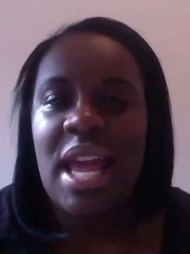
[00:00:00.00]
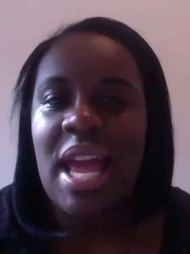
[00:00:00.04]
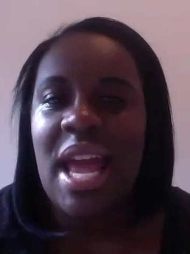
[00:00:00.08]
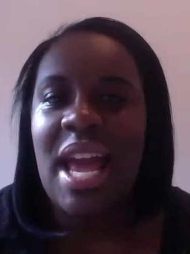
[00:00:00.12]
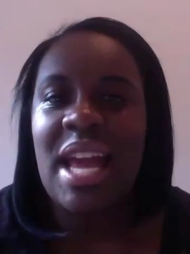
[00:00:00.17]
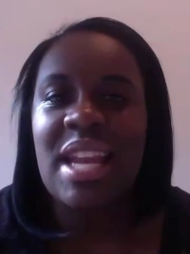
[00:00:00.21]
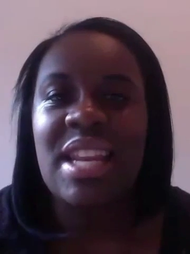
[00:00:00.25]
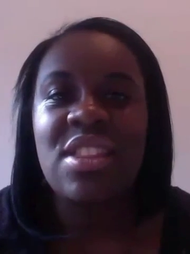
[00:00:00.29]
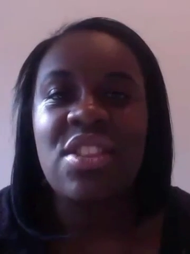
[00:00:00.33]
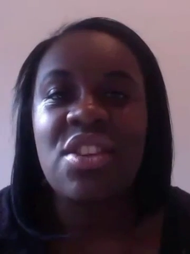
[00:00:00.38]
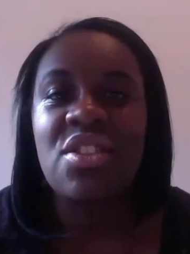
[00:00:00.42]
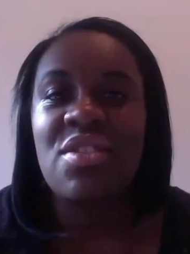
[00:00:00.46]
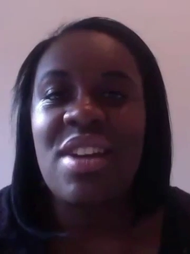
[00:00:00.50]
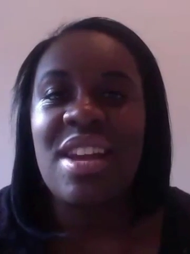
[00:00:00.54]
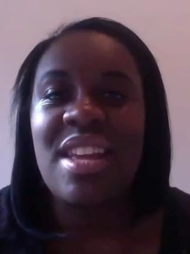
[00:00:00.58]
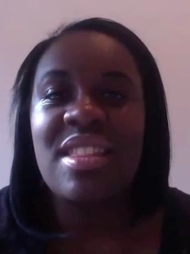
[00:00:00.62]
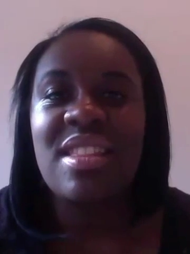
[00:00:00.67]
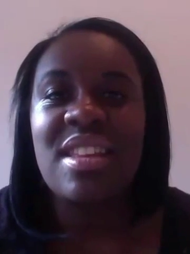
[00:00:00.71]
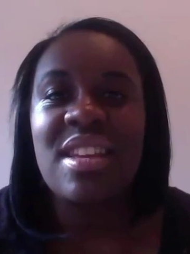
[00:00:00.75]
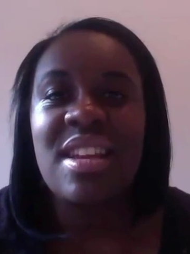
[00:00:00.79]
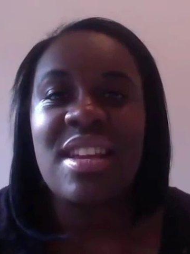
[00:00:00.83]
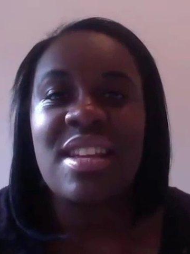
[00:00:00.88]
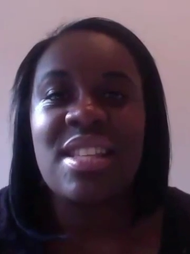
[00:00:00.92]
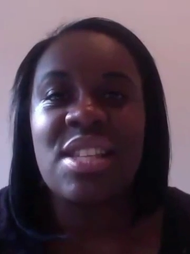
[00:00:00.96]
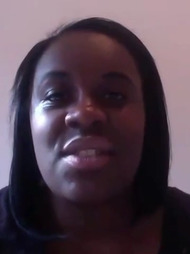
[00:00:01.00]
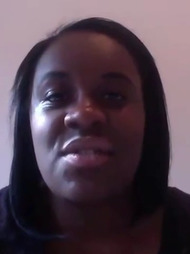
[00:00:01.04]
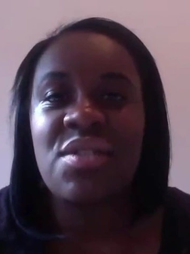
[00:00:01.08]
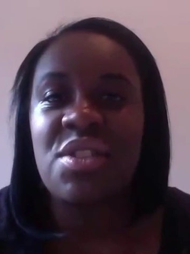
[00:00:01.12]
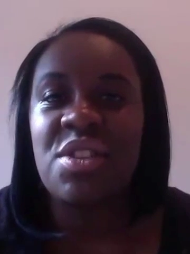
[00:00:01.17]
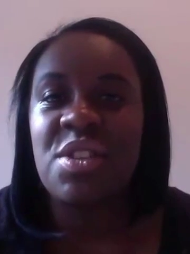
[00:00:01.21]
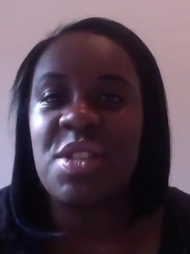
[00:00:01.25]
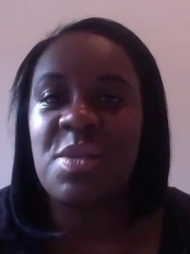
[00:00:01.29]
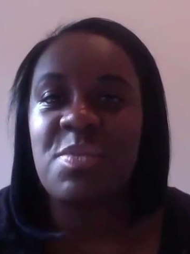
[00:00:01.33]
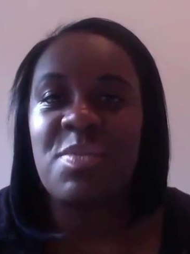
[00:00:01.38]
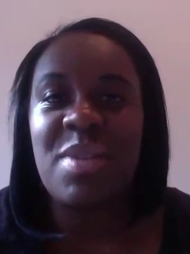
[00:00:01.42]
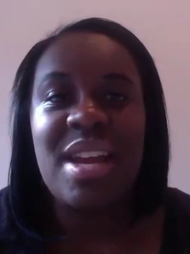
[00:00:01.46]
And the great thing is if
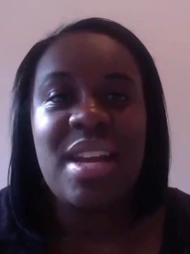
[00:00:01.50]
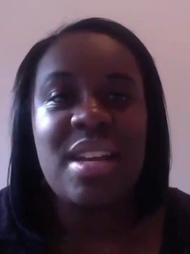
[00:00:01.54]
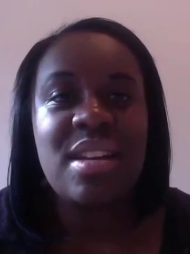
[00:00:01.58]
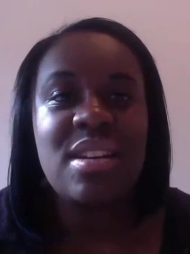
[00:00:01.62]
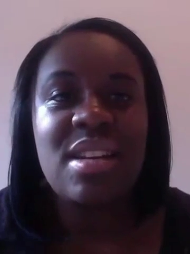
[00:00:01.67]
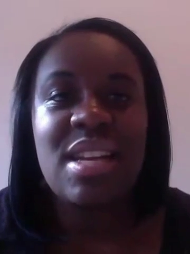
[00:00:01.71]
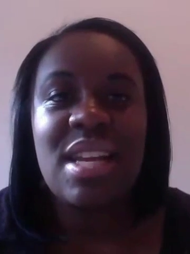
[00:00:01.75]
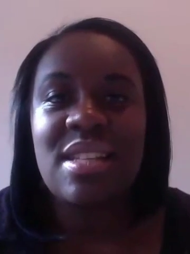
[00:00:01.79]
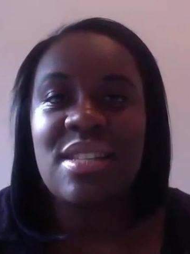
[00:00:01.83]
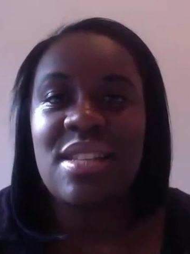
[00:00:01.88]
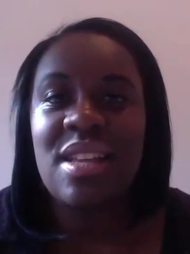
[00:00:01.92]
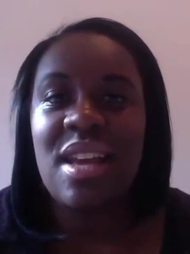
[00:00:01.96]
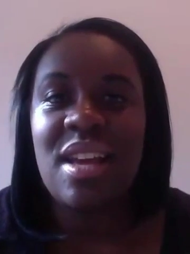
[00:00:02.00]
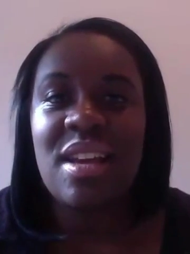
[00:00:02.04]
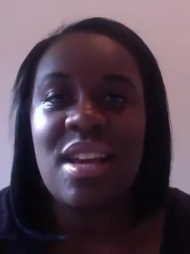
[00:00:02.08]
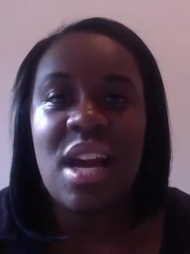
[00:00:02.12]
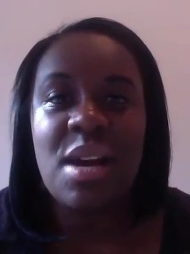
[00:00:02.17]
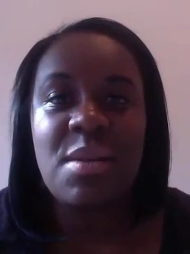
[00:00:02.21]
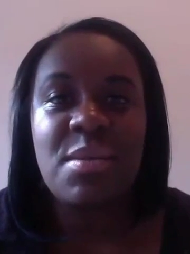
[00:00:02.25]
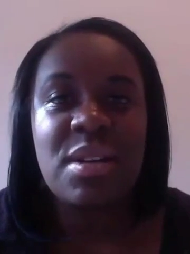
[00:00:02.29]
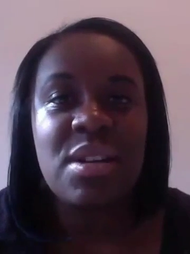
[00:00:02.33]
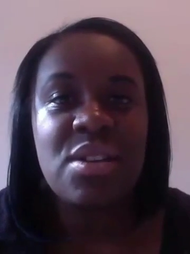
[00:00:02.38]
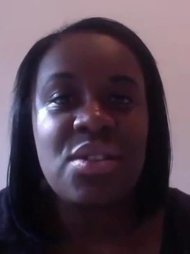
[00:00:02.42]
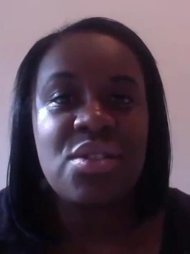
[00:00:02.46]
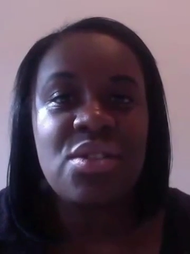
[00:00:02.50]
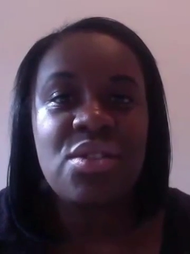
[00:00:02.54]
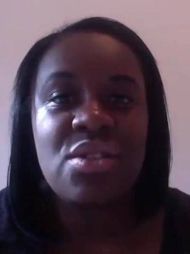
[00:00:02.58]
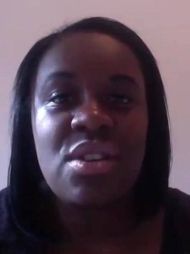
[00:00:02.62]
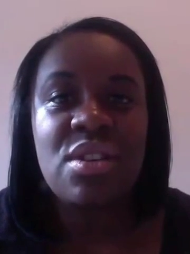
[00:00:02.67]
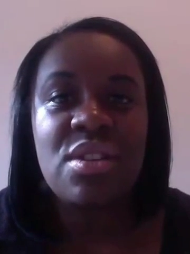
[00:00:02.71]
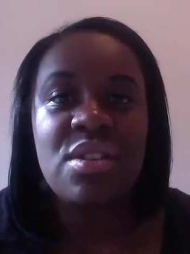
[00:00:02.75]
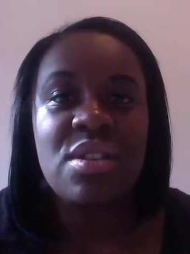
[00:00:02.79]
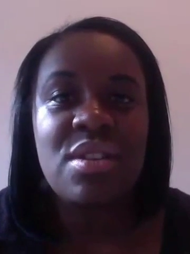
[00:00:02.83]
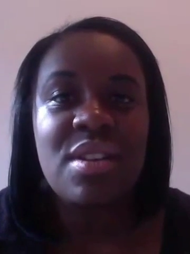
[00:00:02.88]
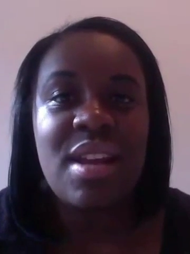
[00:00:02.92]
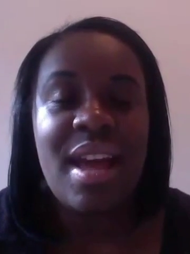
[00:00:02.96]
you spend, let's say, a couple
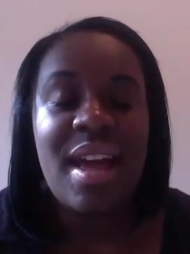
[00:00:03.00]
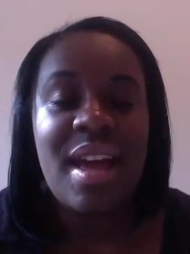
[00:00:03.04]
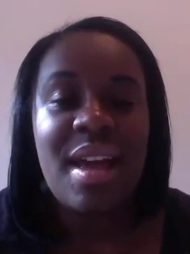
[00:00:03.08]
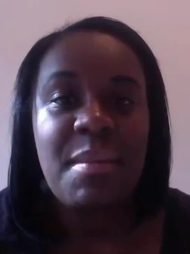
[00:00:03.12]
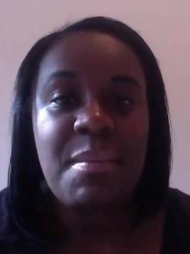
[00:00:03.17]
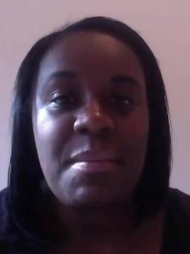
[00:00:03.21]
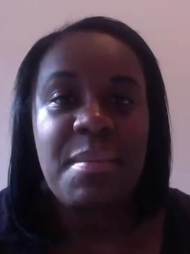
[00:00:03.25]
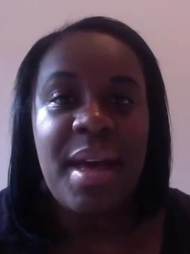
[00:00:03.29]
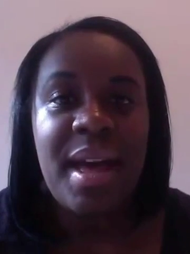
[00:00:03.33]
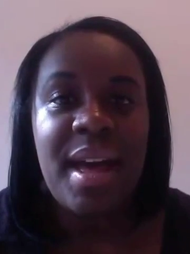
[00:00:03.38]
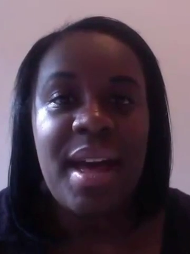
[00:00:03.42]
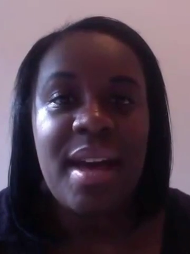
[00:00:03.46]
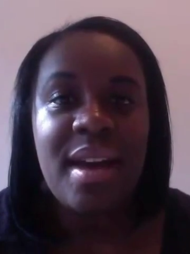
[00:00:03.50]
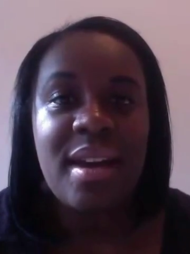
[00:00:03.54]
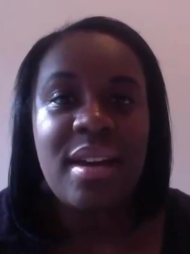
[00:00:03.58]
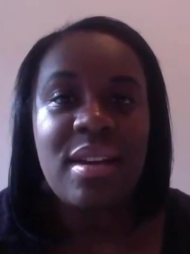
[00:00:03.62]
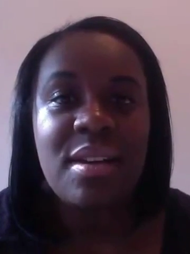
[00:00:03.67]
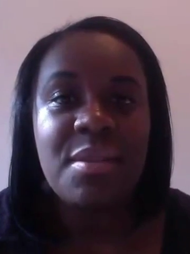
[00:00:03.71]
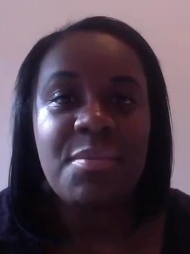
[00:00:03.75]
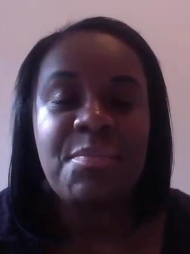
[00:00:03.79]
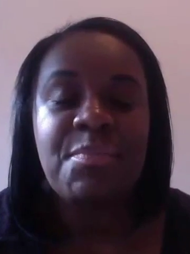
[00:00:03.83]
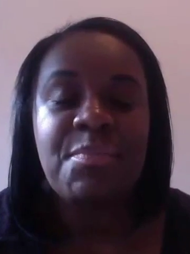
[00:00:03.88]
$100s on a handbag,